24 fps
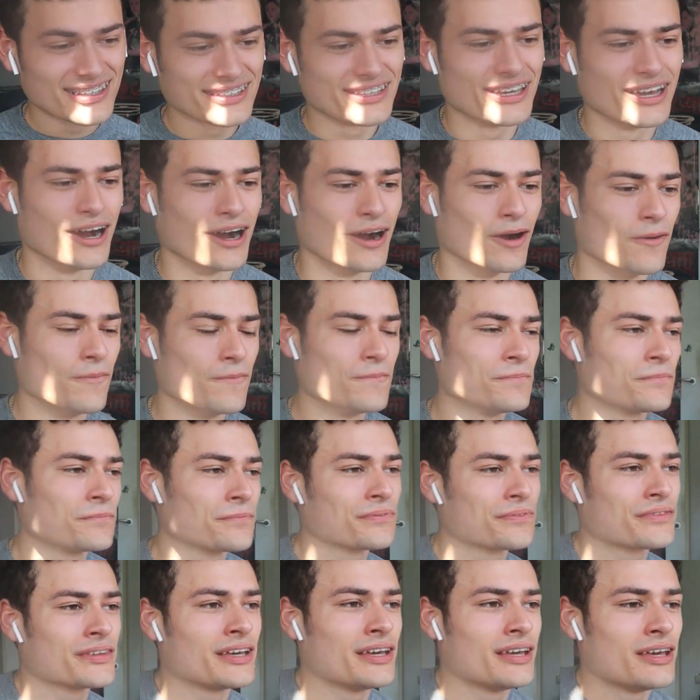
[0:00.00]
Yo,
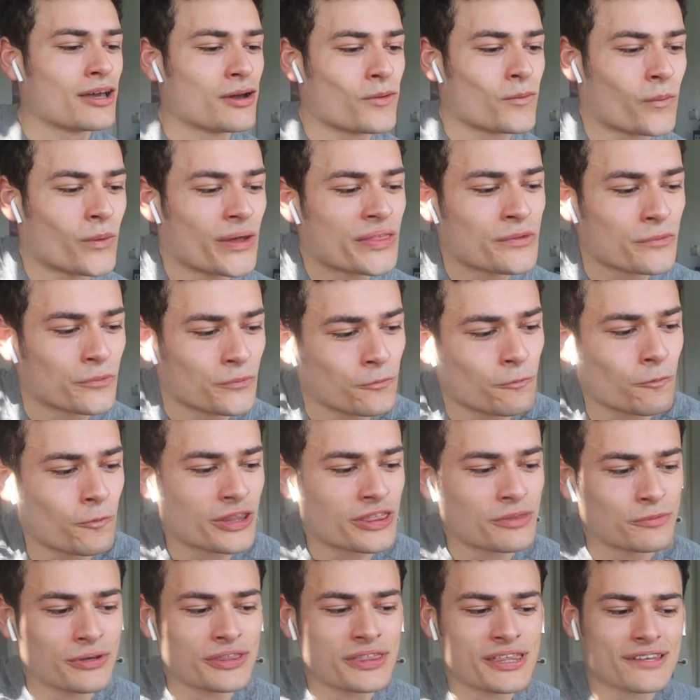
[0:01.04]

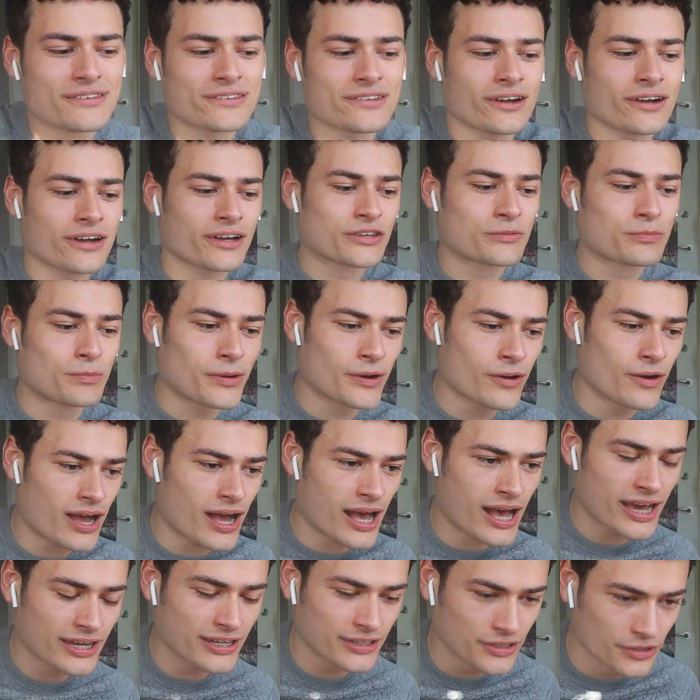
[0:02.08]
with this song as well,
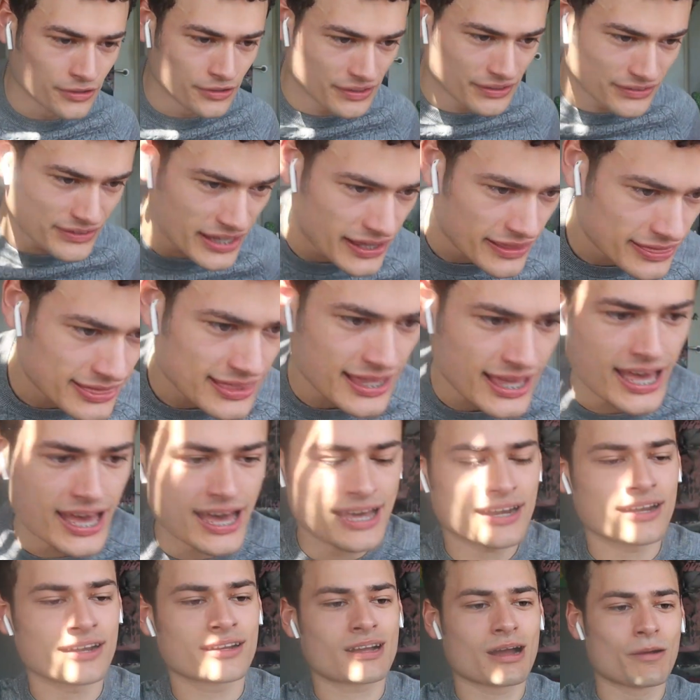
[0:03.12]
I noticed that they
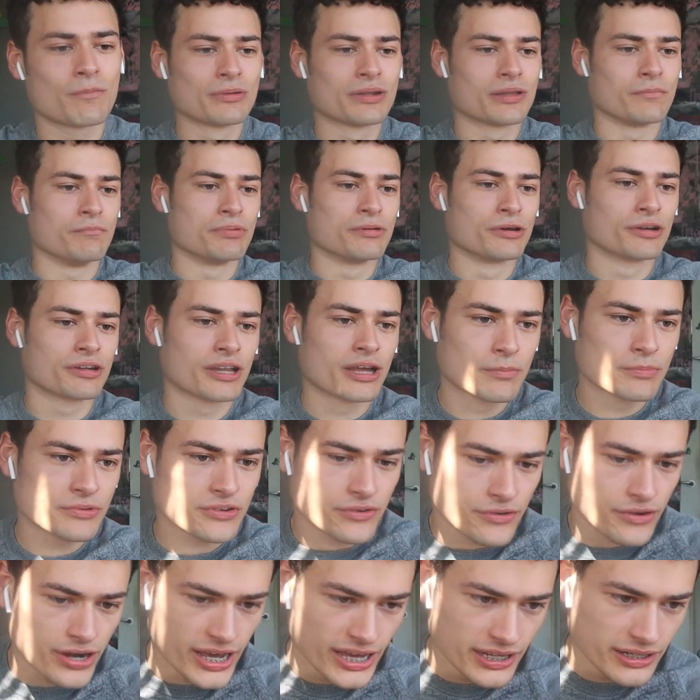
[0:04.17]
had a couple of
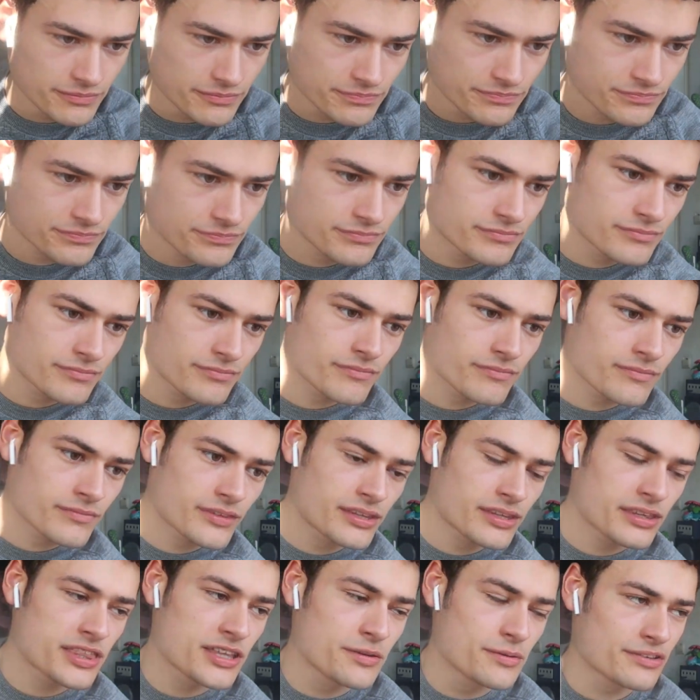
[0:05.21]
build-ups, right?
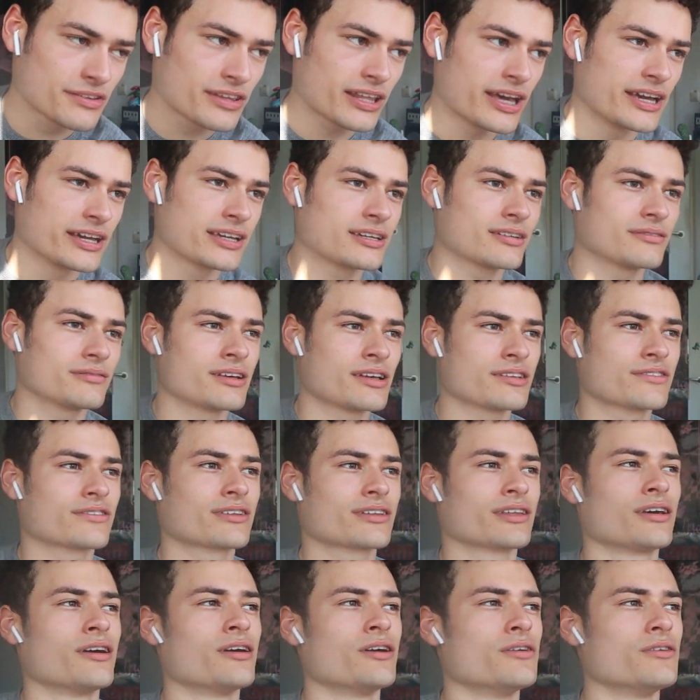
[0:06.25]
That was like a
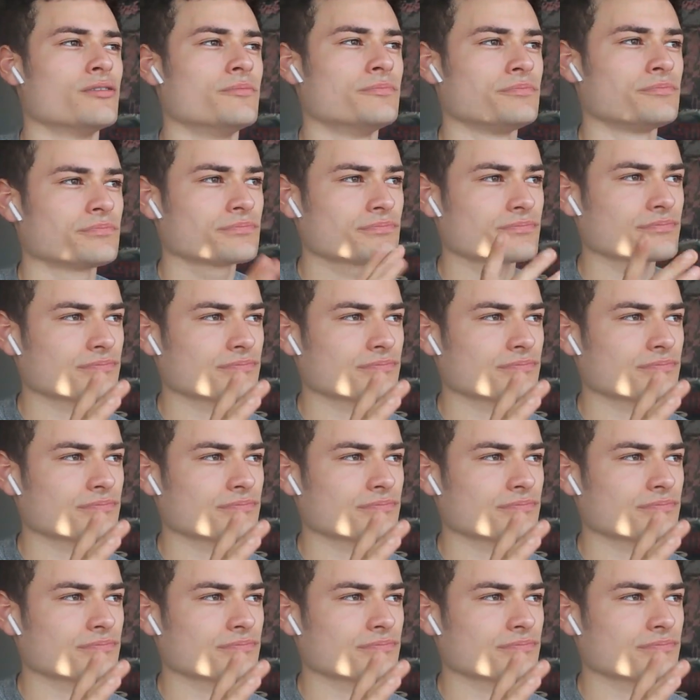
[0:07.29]
slow...